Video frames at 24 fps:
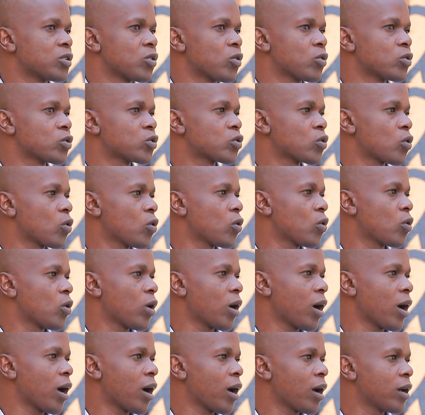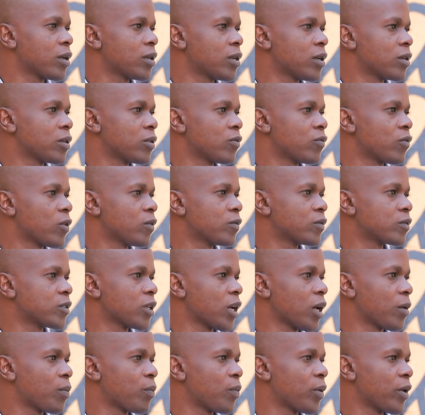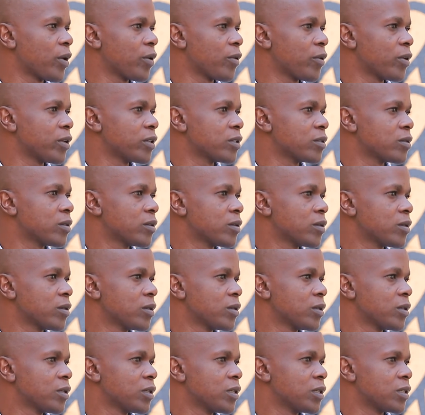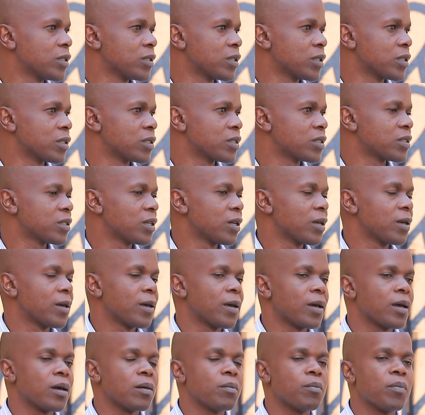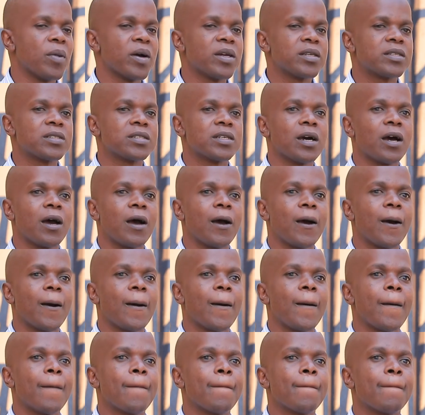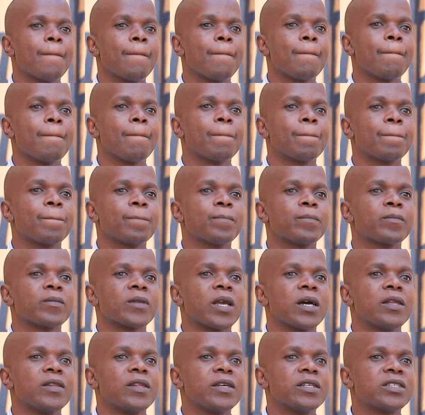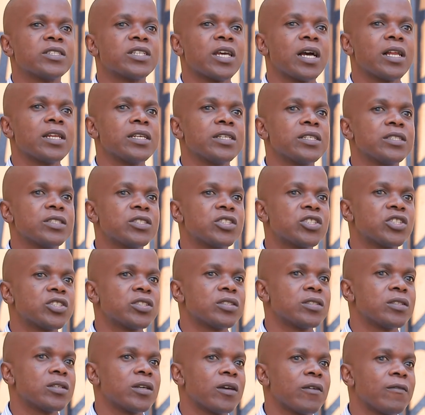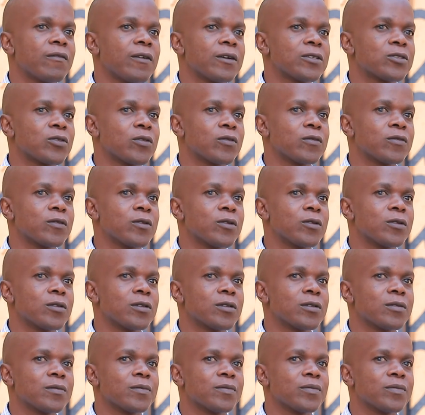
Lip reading: also had involved a parent, yes. But the challenge, first of all,